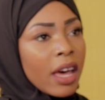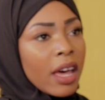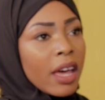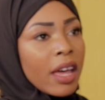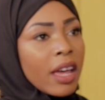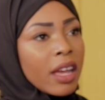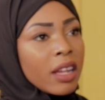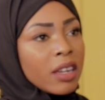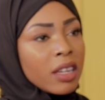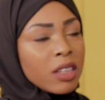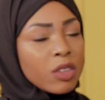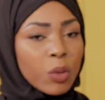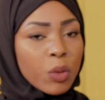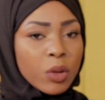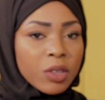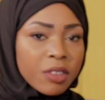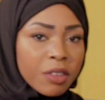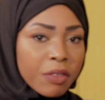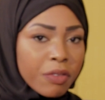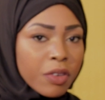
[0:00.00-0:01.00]
And it
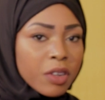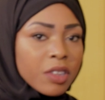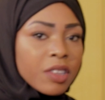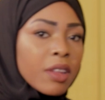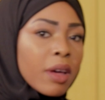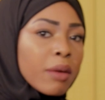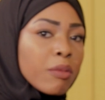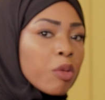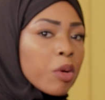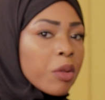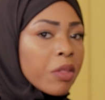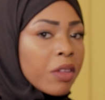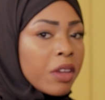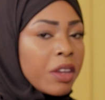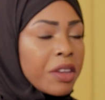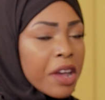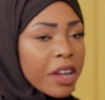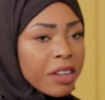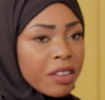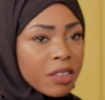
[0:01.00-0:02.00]
was the first time for the
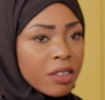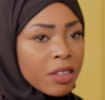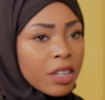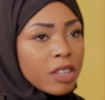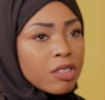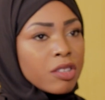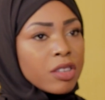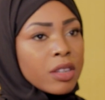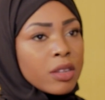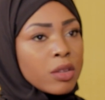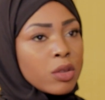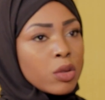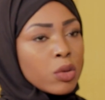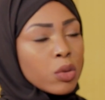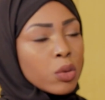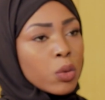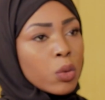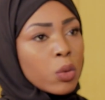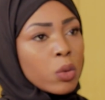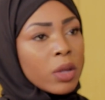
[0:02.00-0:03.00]
United Nations
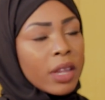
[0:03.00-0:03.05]
to